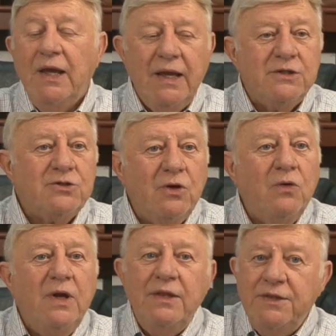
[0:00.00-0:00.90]
And
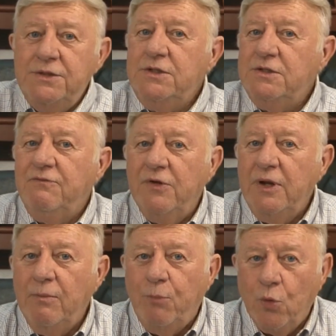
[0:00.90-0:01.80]
so this is a
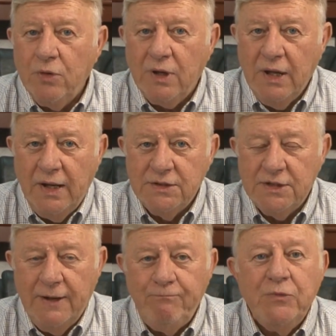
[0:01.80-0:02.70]
very important
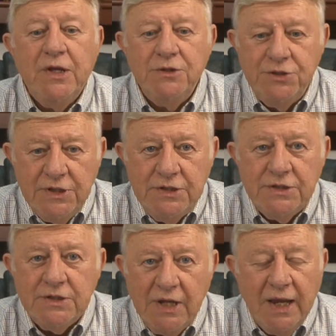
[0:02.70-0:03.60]
concept.
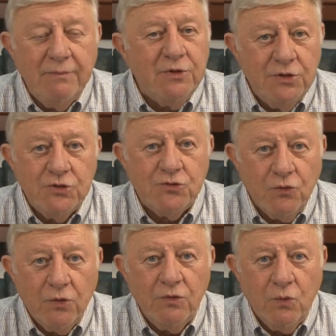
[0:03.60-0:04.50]
Jesus came to
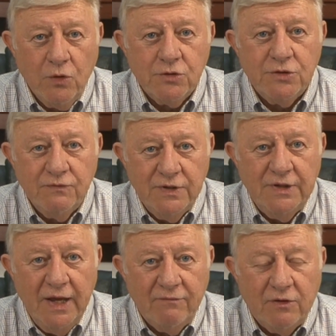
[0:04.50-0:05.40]
destroy the works of the
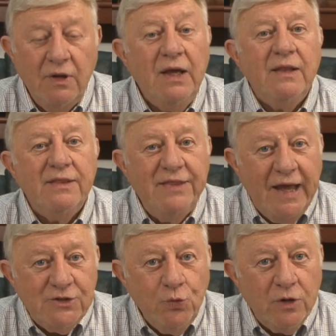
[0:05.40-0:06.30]
devil.
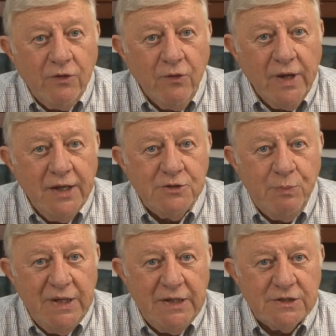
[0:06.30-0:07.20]
That's what creates
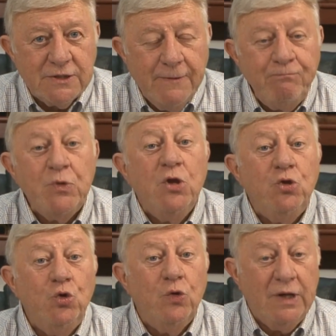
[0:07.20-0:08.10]
peace.
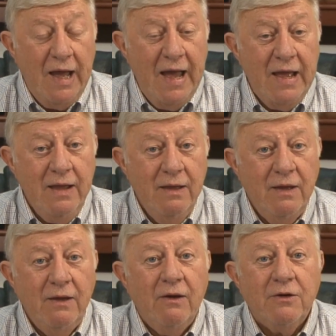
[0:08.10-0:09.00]
You and I
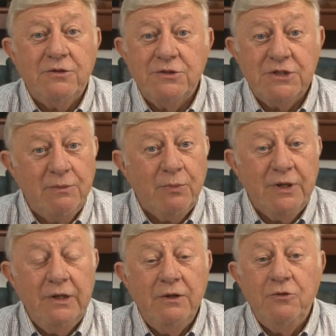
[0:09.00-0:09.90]
are to
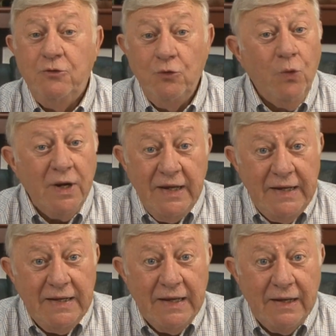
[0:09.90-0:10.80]
simply do what
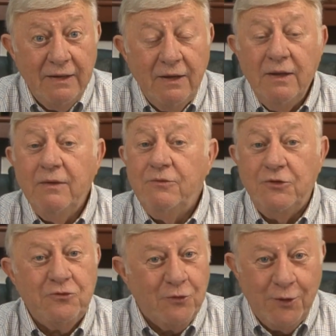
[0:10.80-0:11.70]
he did
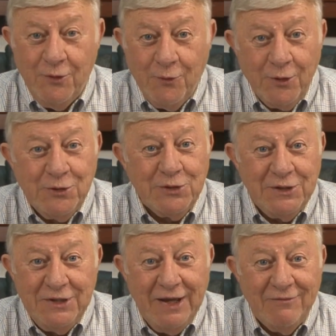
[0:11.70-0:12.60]
destroy the works of
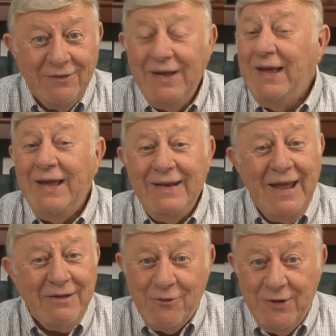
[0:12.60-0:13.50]
the devil, and
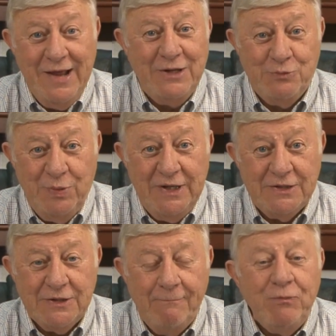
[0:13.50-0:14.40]
that creates peace.